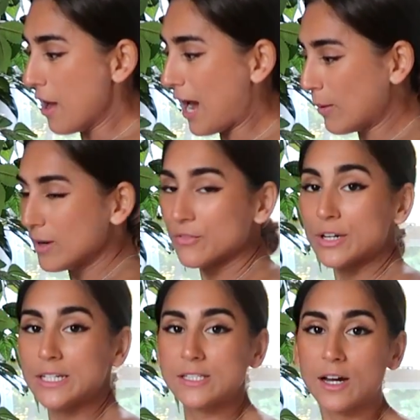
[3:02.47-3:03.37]
However,
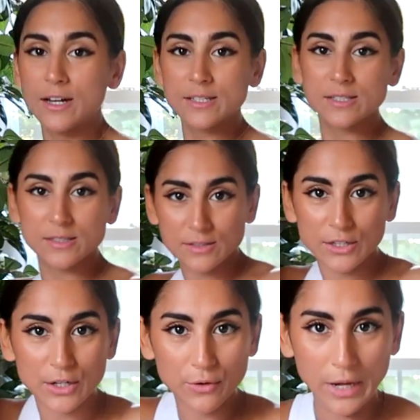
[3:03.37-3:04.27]
it does,
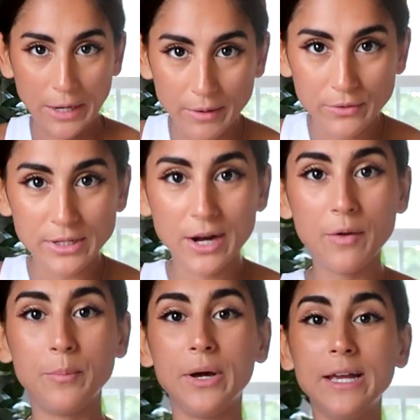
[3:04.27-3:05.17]
you know, narrow
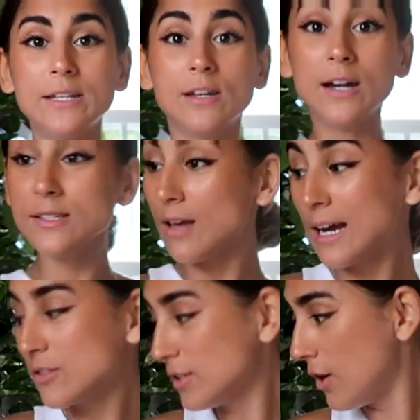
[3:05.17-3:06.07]
down, but it does
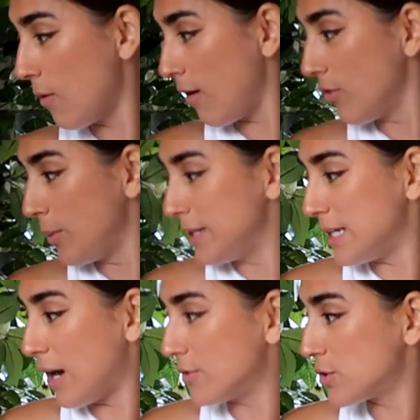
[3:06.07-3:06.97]
actually go all the way
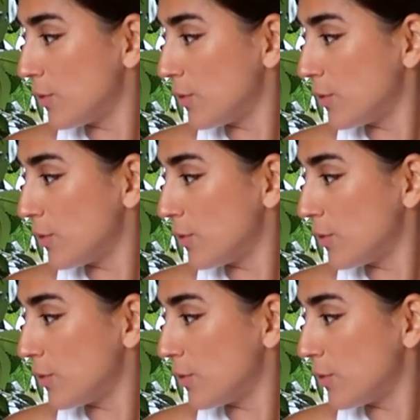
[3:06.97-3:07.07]
down.